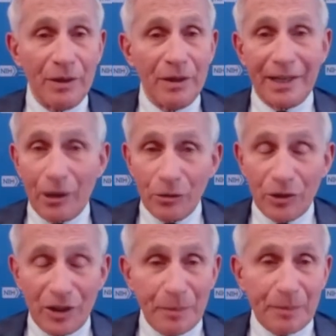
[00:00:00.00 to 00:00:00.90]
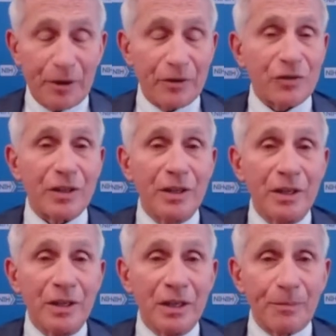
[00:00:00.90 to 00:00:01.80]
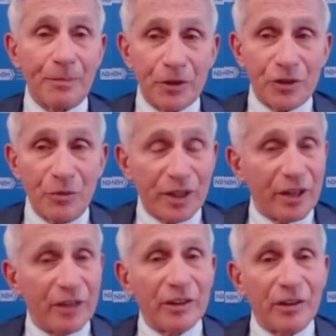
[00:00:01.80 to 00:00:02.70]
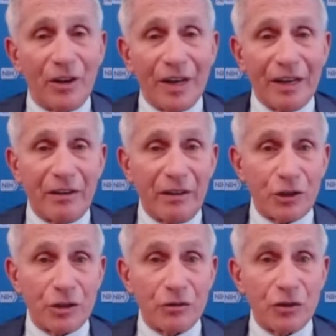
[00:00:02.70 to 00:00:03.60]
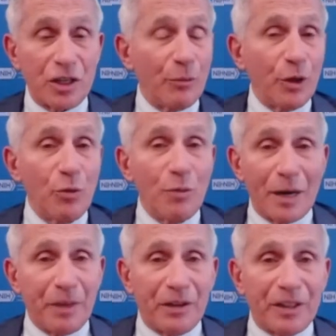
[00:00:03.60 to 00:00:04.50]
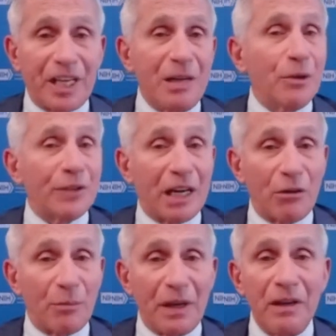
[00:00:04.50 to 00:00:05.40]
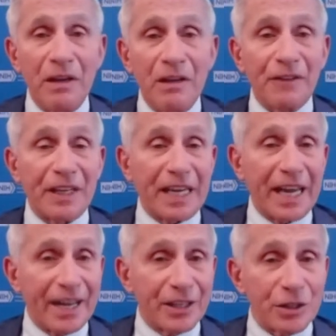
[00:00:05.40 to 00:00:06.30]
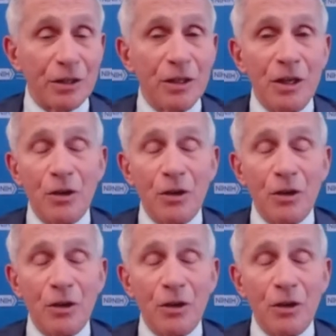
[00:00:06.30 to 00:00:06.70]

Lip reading: An elderly person, a person with an underlying condition, someone who might be on chemotherapy for cancer,